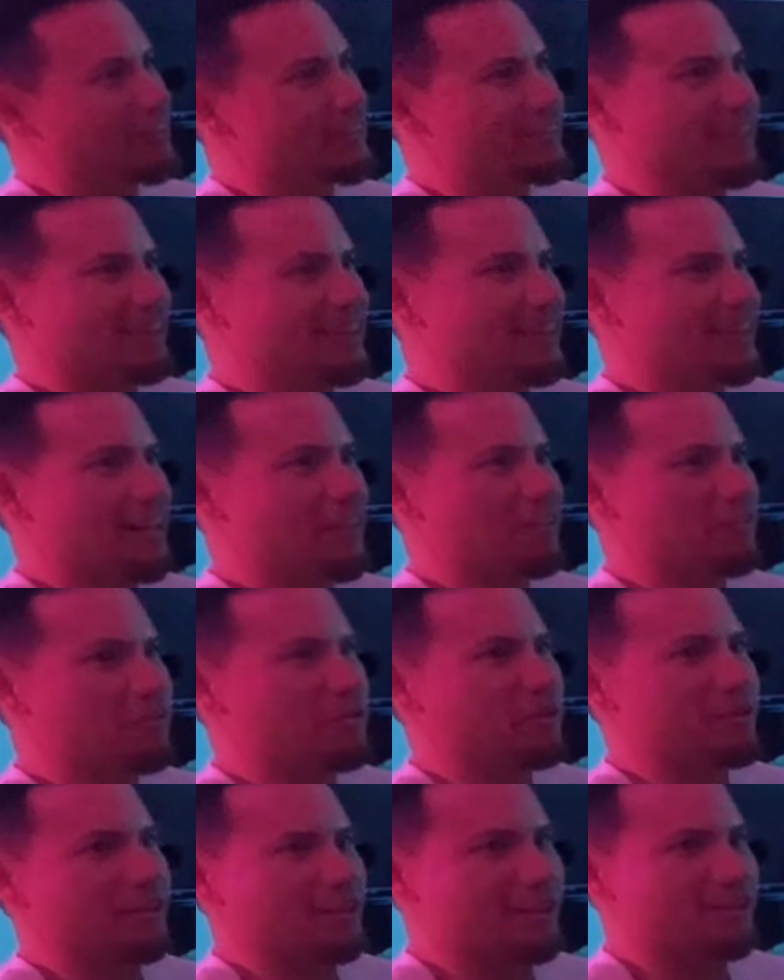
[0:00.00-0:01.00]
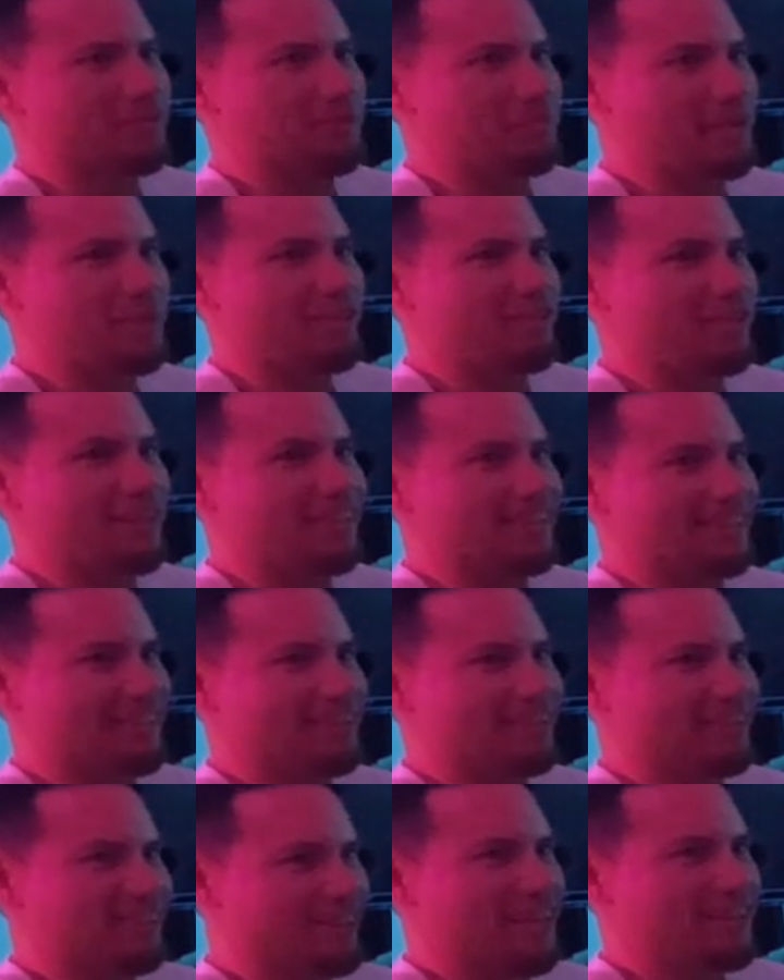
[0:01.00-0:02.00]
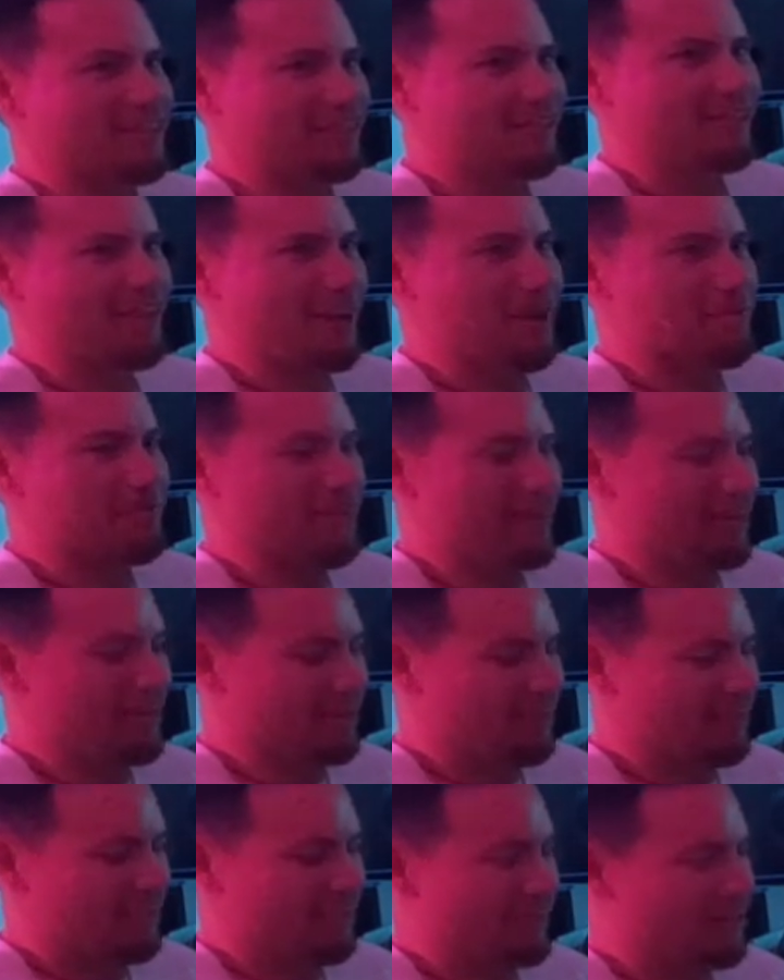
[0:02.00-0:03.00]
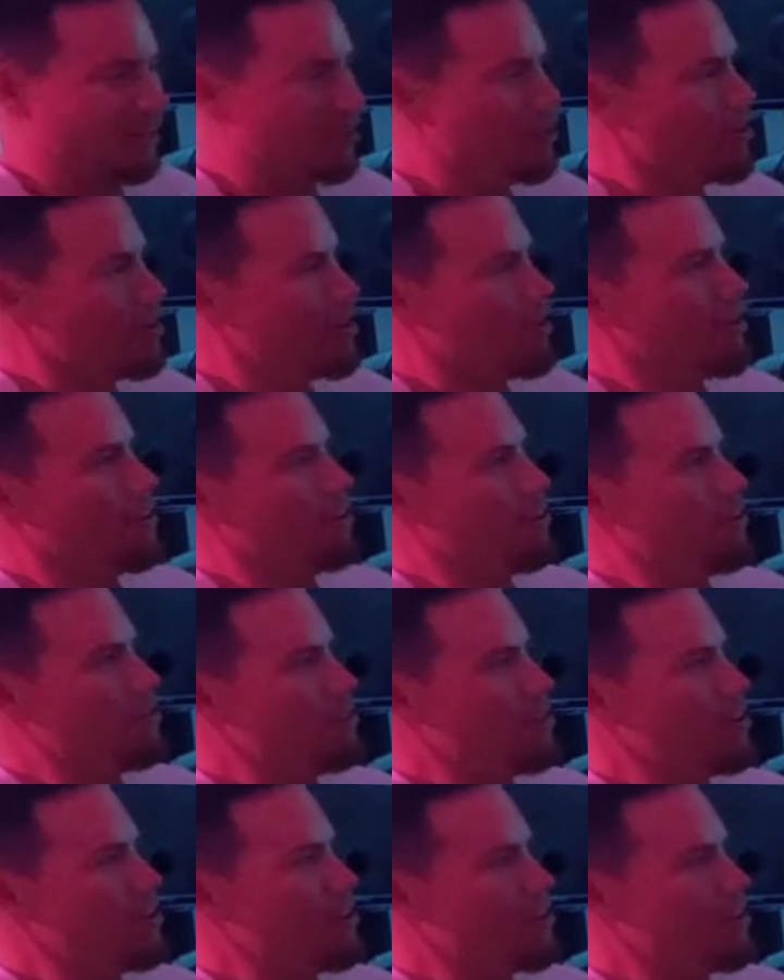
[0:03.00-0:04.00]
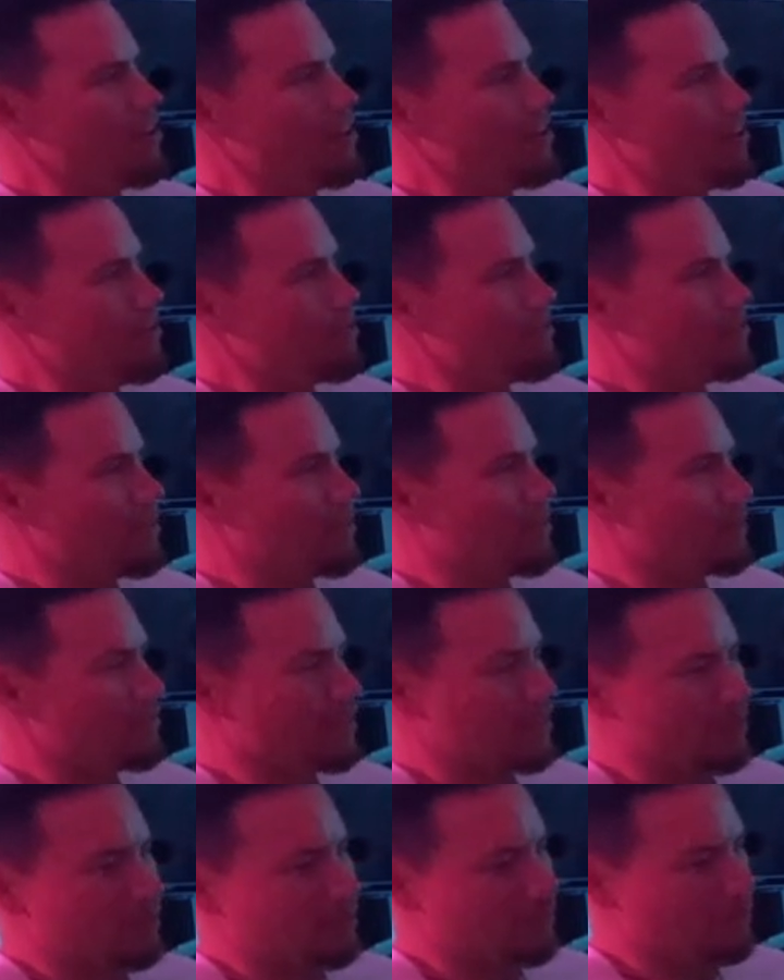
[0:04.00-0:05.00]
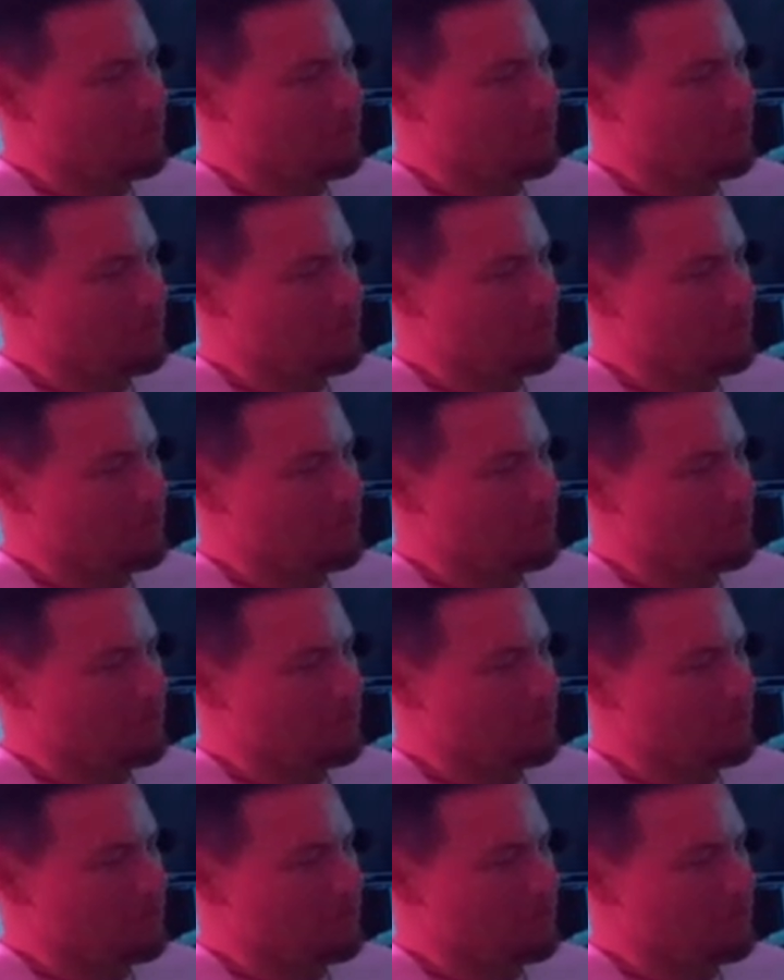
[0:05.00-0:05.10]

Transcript: in Southern California, this would be the reason. Is your guys' shop right here? And he's like, oh yeah, yeah, yeah. Because he,